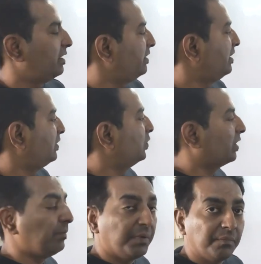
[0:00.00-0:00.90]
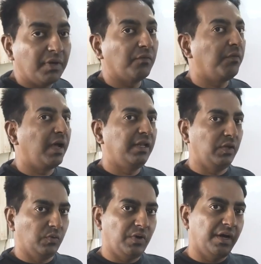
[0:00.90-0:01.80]
need to remember
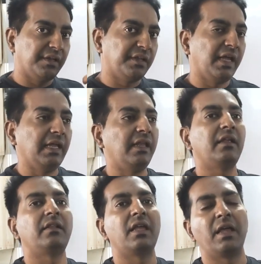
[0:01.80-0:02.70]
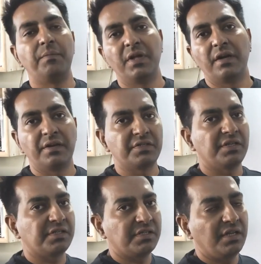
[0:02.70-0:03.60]
while assigning the IP
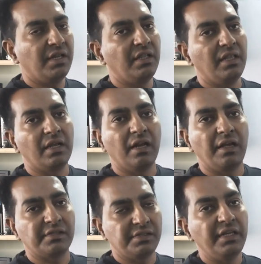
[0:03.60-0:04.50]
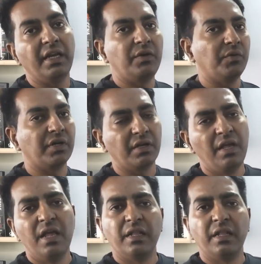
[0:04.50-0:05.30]
addresses in the class C network?